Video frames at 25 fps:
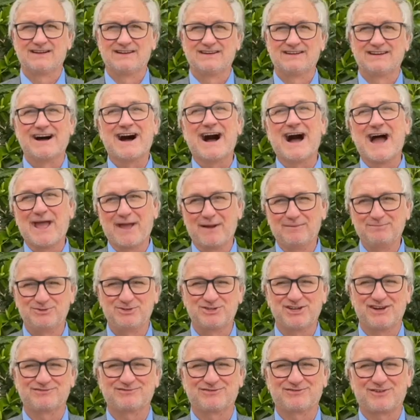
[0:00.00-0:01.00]
Hi, I'm
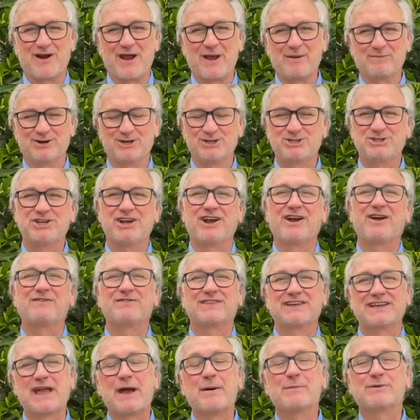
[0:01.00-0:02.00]
Jeff Reimer, Chair of the
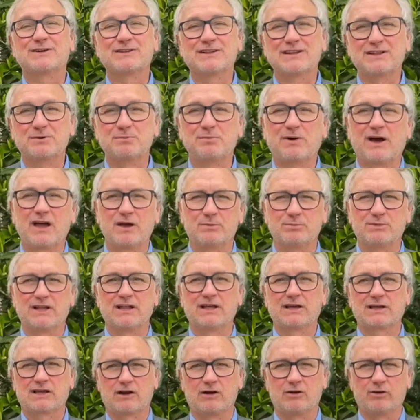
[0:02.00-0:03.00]
Chemical and
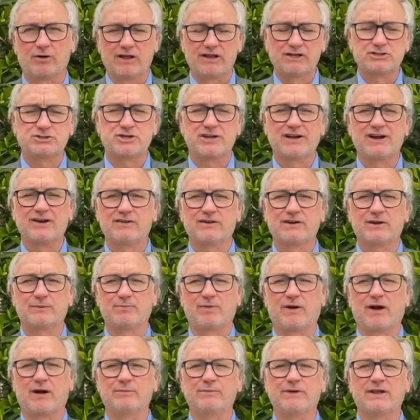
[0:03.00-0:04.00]
Biomolecular Engineering
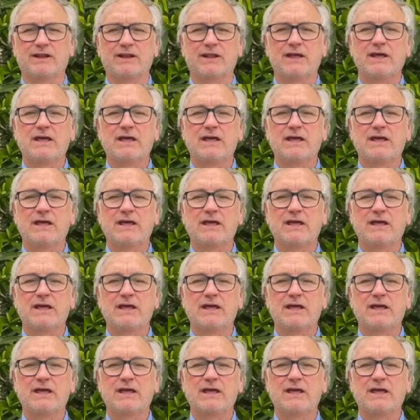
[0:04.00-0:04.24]
Department,